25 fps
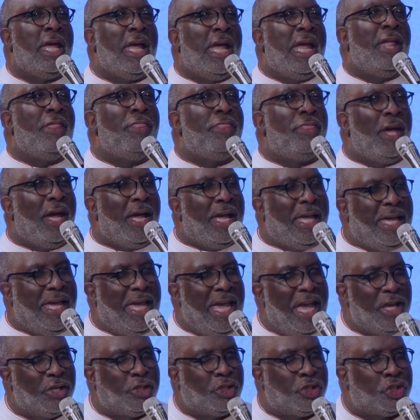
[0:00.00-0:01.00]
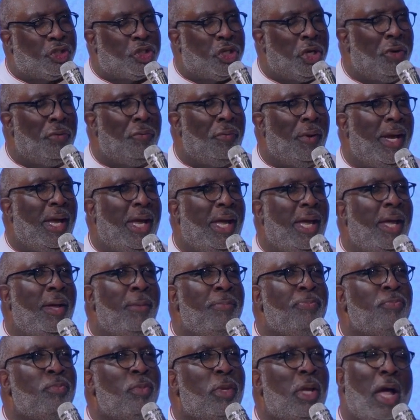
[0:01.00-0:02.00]
in the history
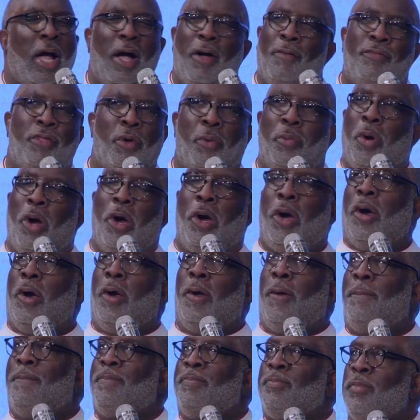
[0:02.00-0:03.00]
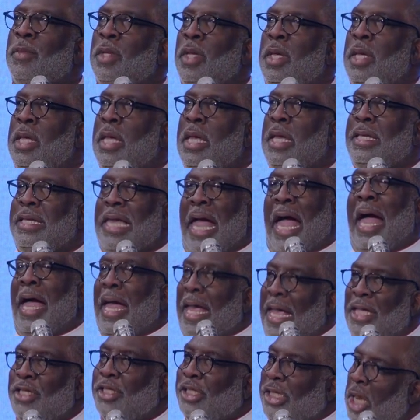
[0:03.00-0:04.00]
of the world. Now,
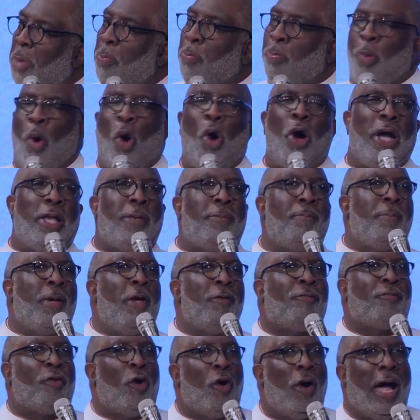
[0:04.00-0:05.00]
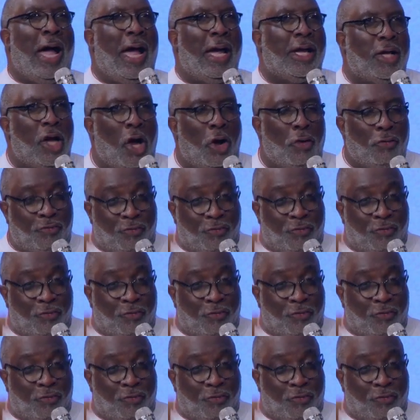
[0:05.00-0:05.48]
it's important before I go